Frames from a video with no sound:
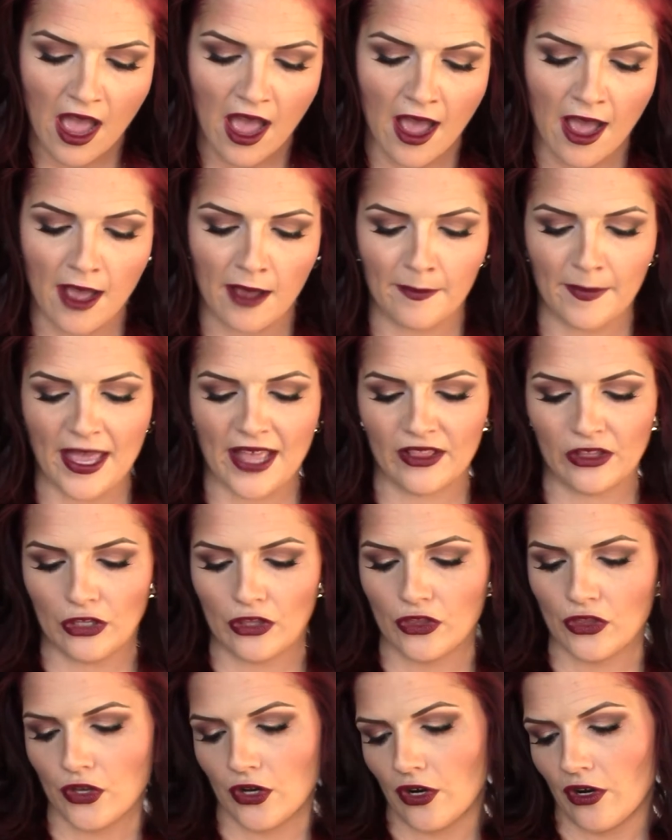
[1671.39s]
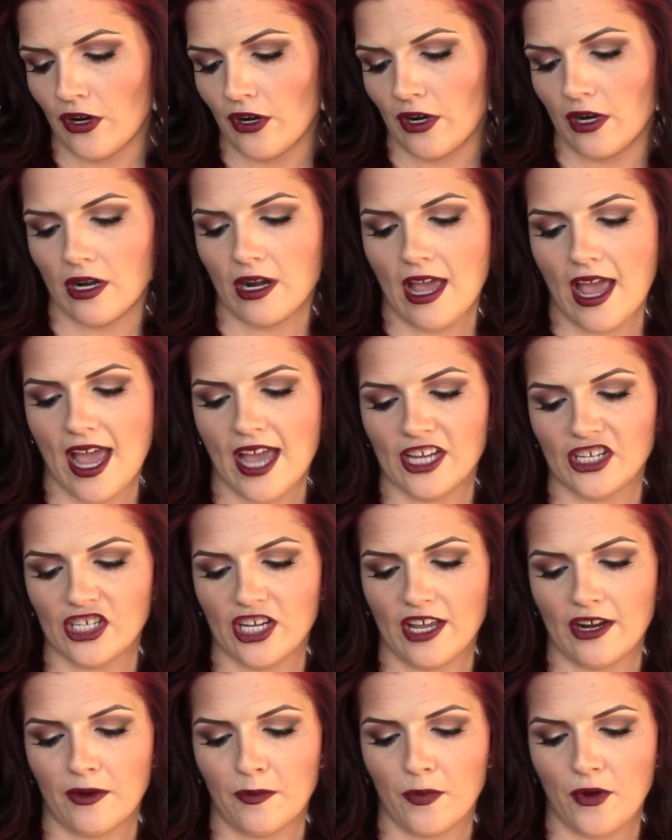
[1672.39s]
And the third
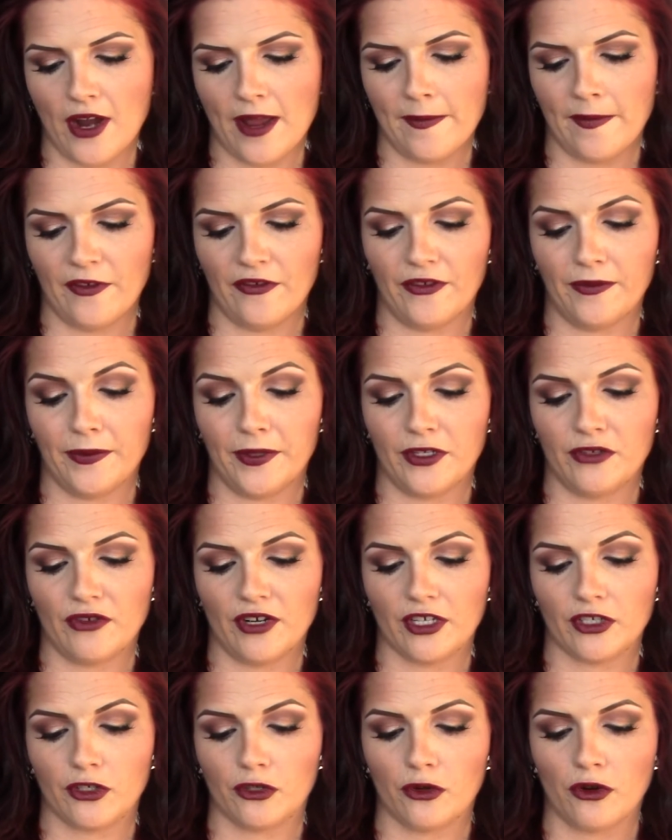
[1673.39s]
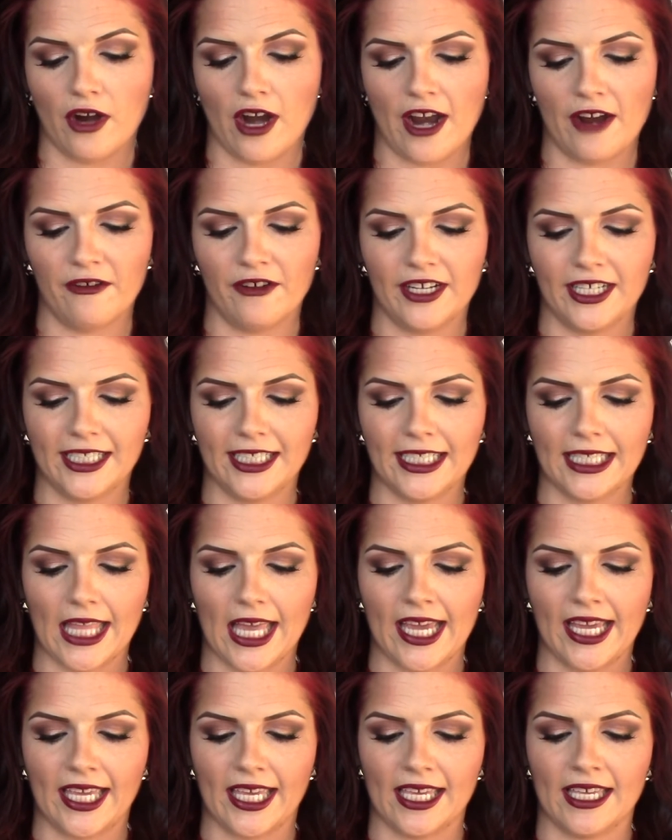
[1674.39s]
eyeshadow primer from the drugstore I really
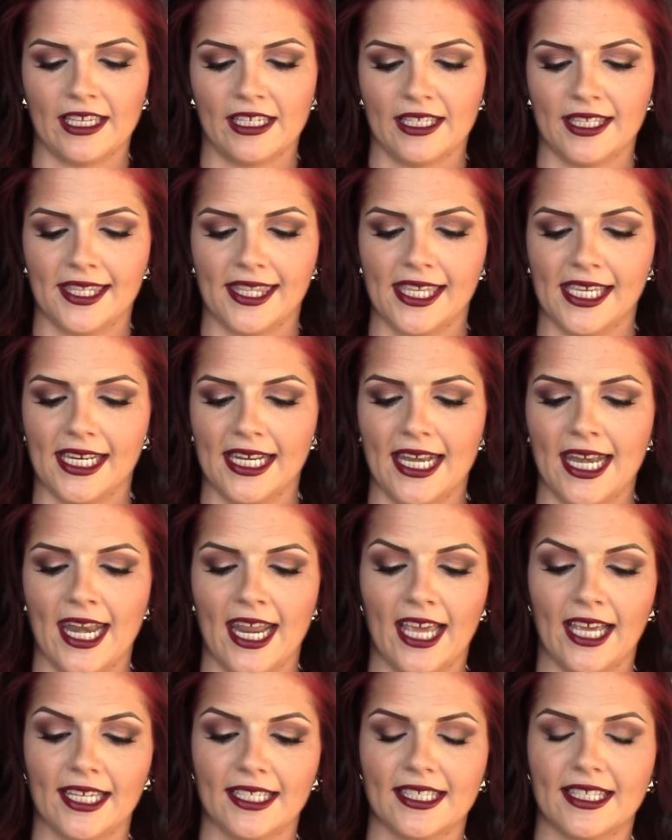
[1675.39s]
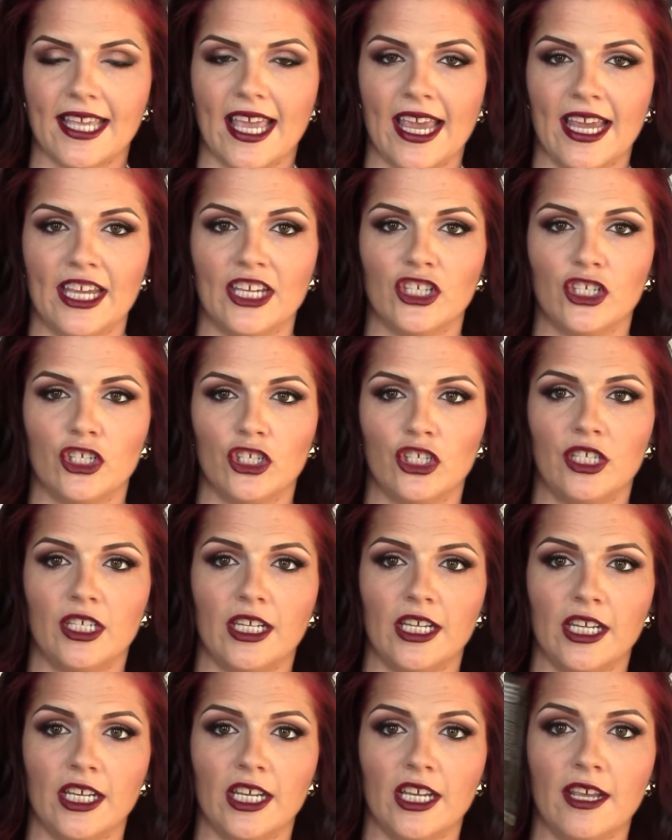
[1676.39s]
like is the NYX
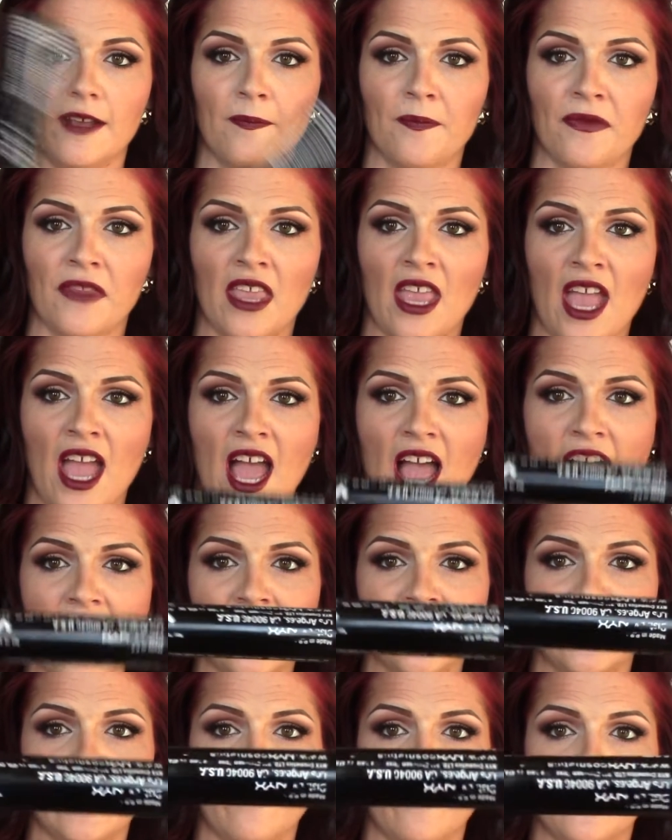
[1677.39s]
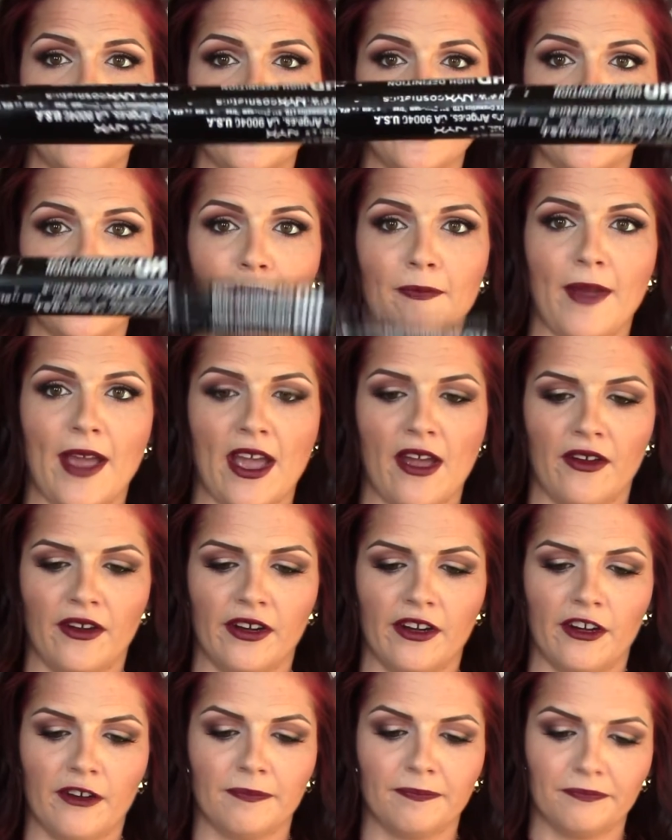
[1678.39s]
HD High Definition
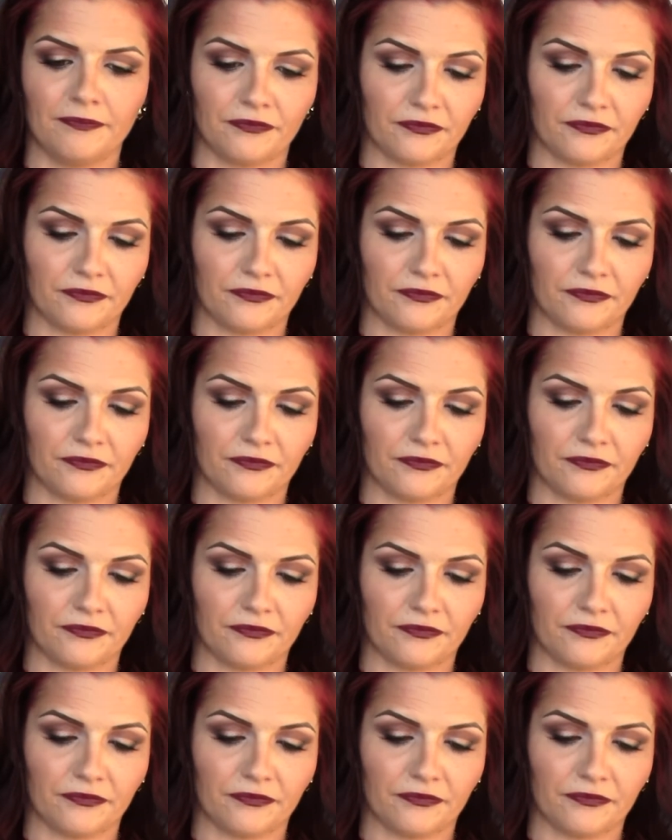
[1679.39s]
Powder.